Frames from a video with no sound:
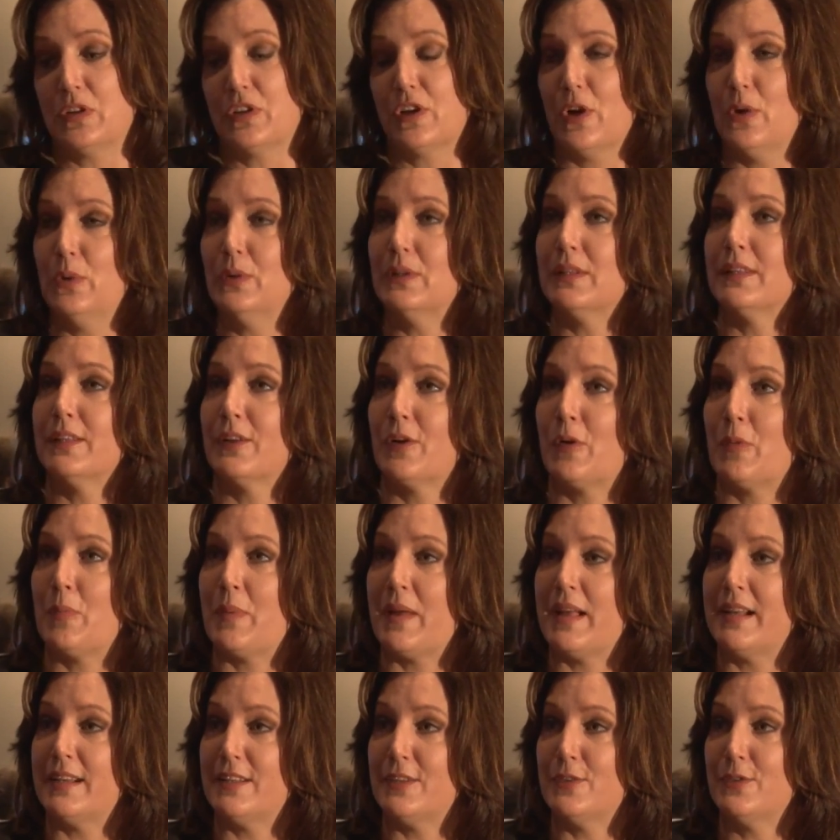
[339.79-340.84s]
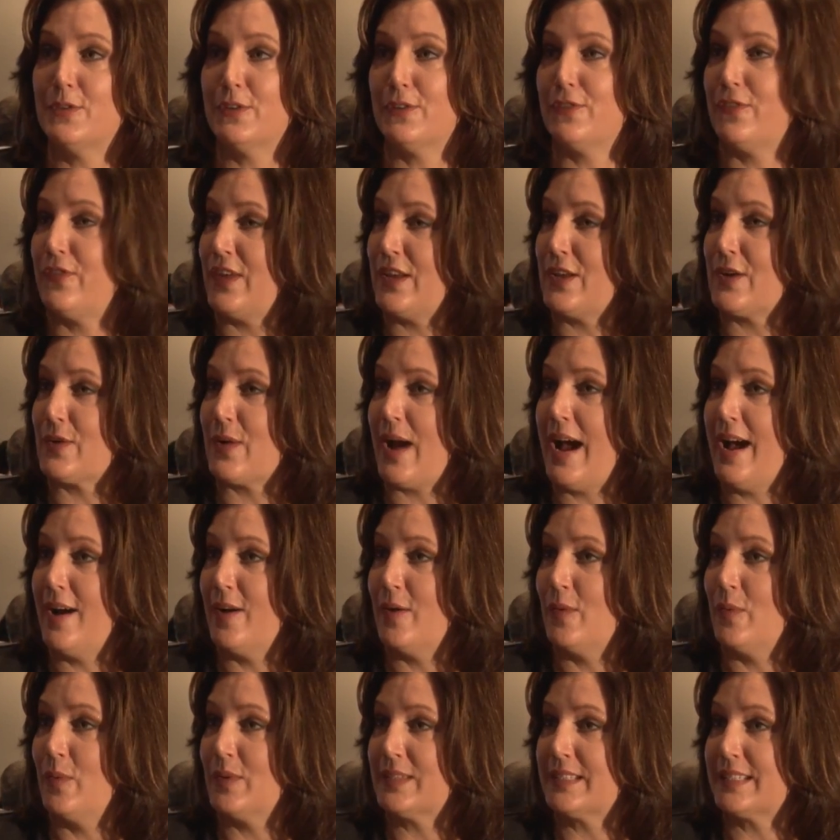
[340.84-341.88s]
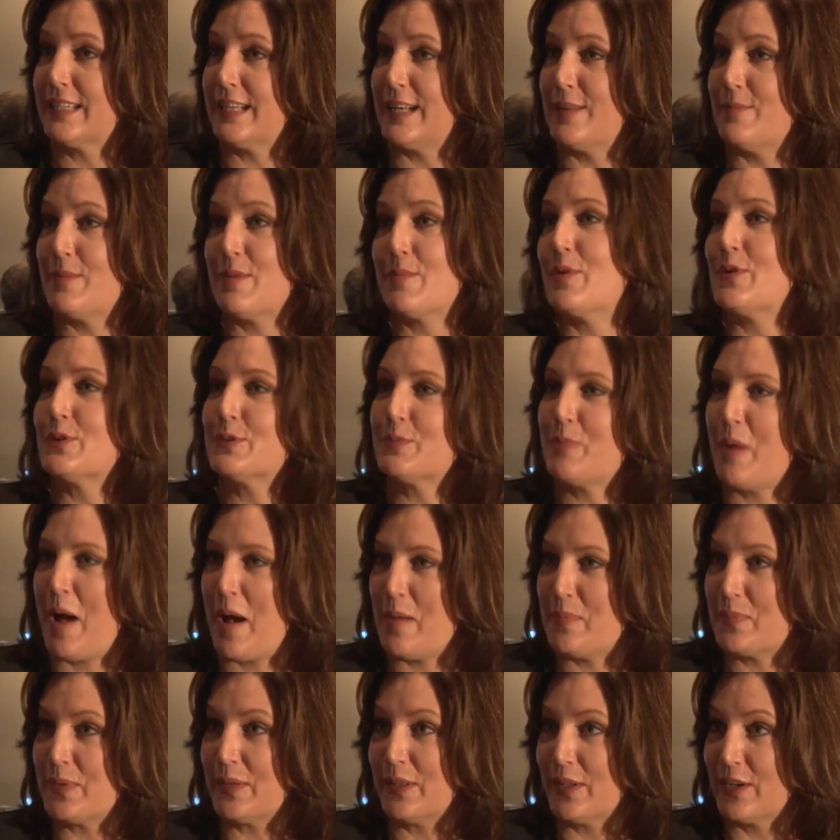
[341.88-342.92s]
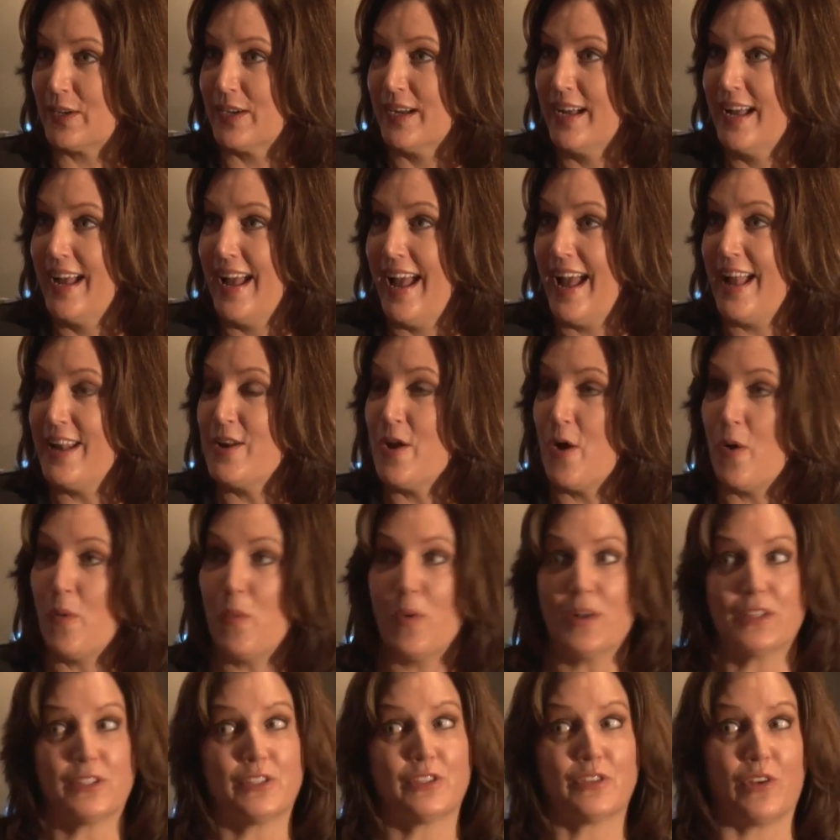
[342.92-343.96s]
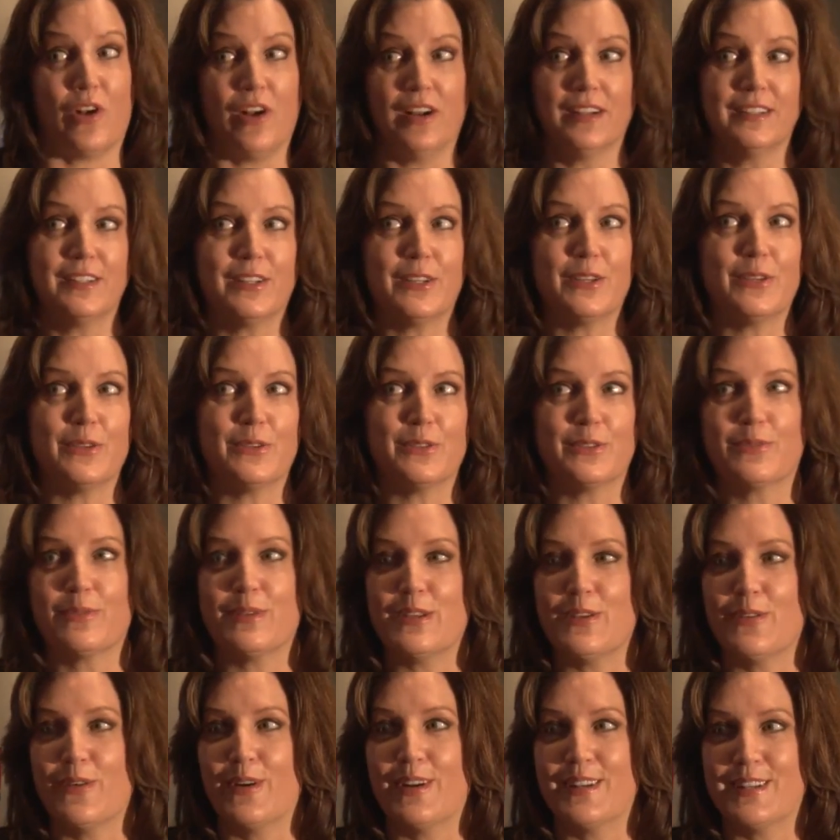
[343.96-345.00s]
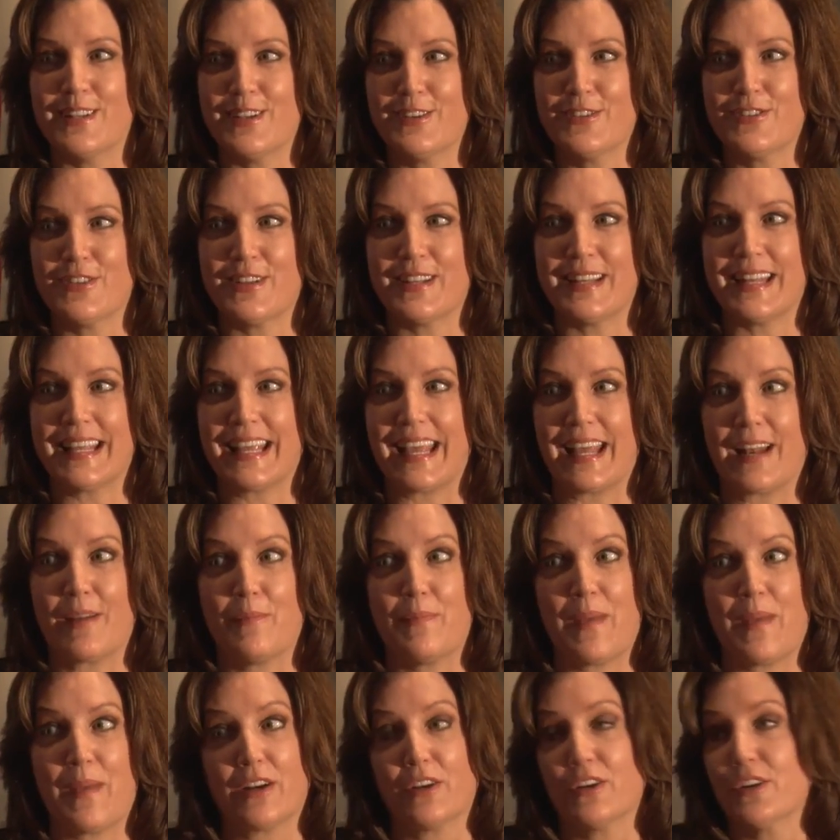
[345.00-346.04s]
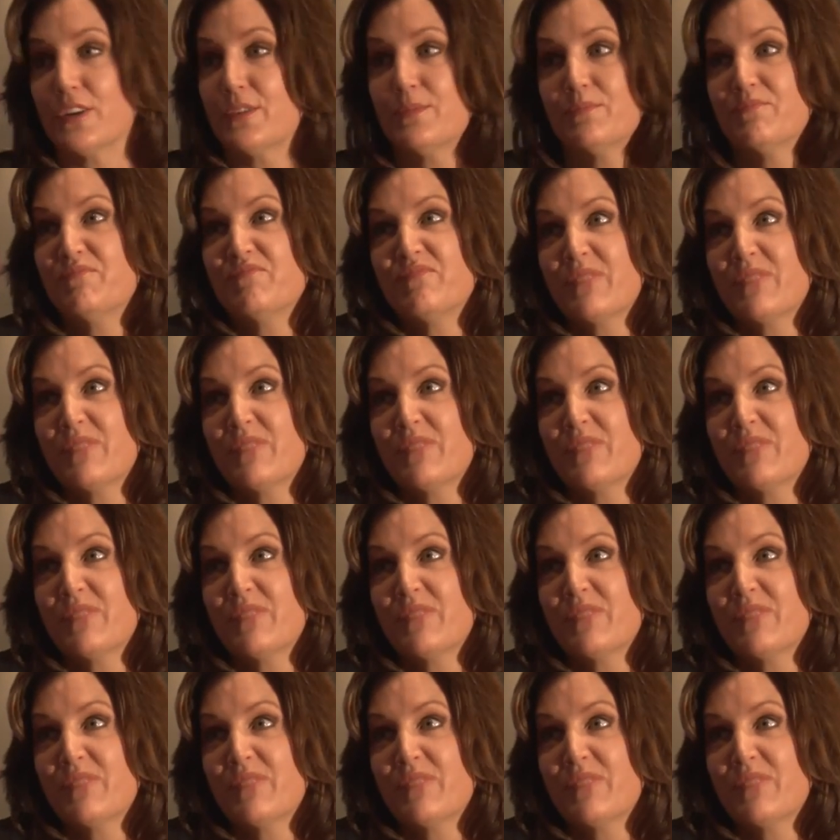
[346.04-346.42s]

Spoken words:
code a little bit, you could figure out what's going to be most popular and know what song to use when you audition to get a better